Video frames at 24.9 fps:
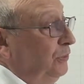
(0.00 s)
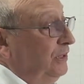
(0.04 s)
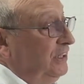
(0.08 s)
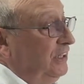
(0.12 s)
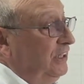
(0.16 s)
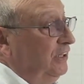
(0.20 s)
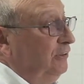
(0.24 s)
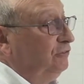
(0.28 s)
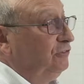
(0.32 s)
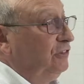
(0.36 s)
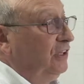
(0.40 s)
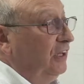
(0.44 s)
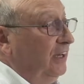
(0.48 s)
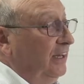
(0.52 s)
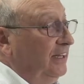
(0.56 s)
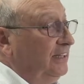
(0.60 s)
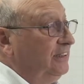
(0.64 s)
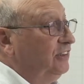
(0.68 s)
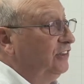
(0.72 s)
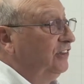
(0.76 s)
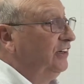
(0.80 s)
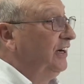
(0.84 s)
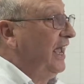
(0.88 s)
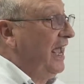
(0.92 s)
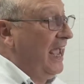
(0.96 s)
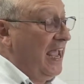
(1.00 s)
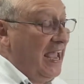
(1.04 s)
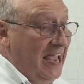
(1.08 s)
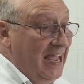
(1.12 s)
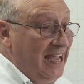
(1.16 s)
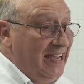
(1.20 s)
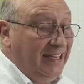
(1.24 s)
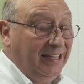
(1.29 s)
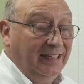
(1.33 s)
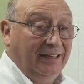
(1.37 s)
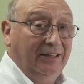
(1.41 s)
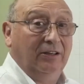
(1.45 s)
we give the letter
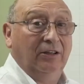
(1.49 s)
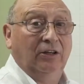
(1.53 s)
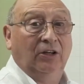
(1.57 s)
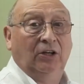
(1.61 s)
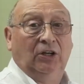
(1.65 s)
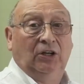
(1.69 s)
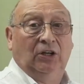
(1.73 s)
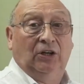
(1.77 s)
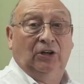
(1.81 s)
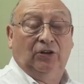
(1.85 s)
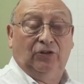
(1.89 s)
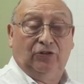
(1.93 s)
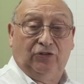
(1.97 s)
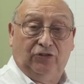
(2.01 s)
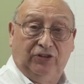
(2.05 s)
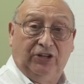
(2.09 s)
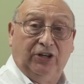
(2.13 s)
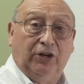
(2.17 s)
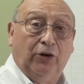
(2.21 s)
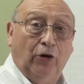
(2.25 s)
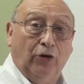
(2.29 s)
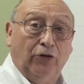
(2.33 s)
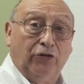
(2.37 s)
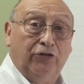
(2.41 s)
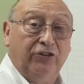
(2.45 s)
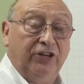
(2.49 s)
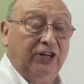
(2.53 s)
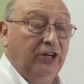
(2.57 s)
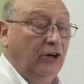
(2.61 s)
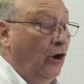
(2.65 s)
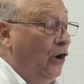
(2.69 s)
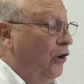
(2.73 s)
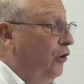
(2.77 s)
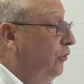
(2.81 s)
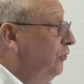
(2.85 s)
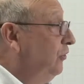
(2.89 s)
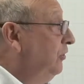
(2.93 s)
A
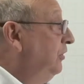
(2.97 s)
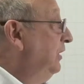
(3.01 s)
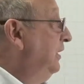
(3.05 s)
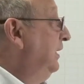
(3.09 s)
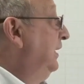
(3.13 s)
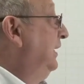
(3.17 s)
00